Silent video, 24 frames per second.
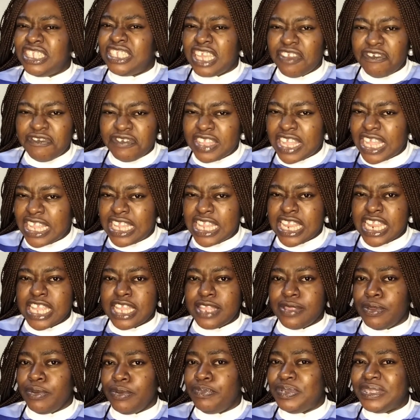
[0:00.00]
definitely
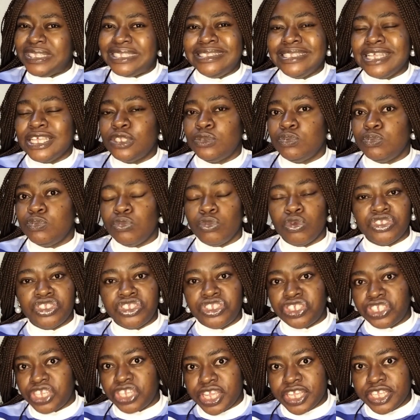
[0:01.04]
the business
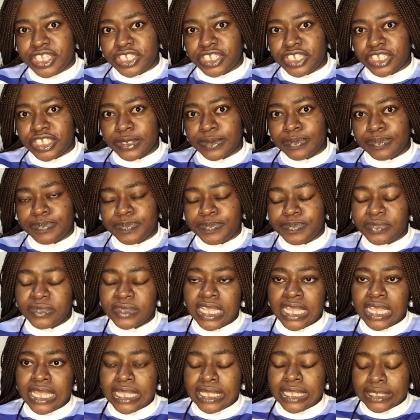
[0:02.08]
must change.
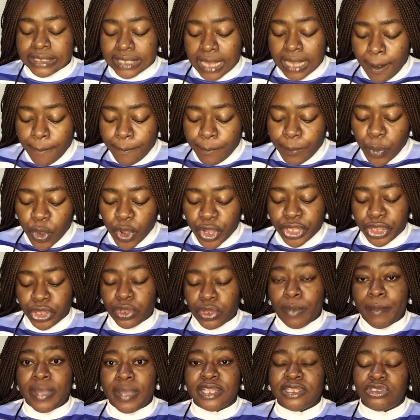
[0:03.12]
Now, point
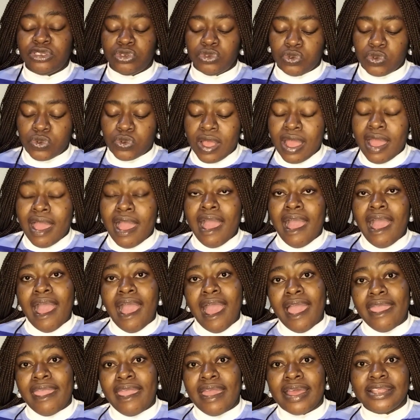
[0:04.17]
number two,
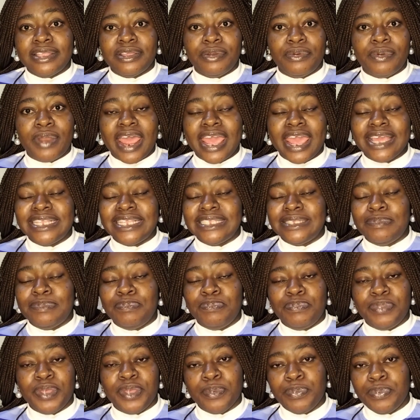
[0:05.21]
hire the right
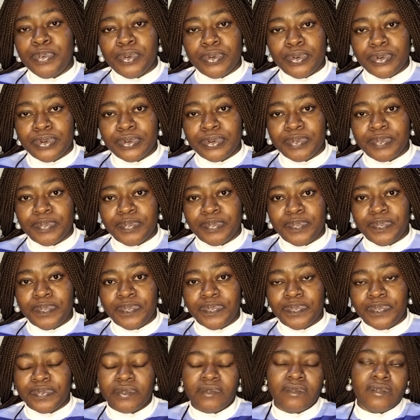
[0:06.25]
people.
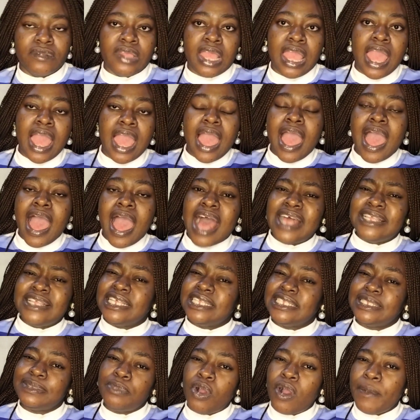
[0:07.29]
As a
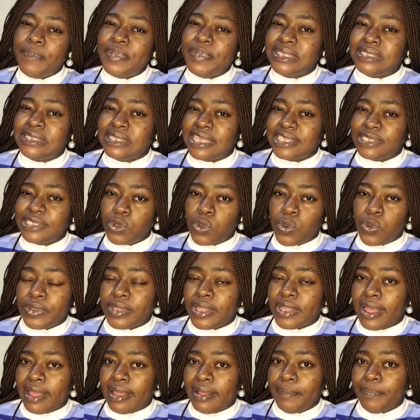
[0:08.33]
small business
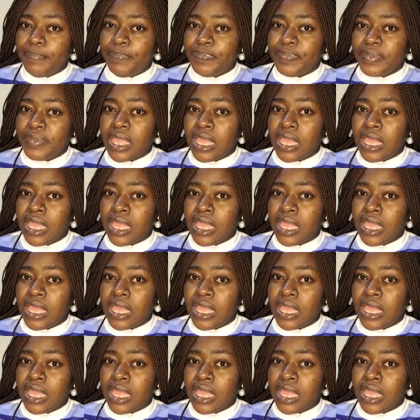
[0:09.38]
owner,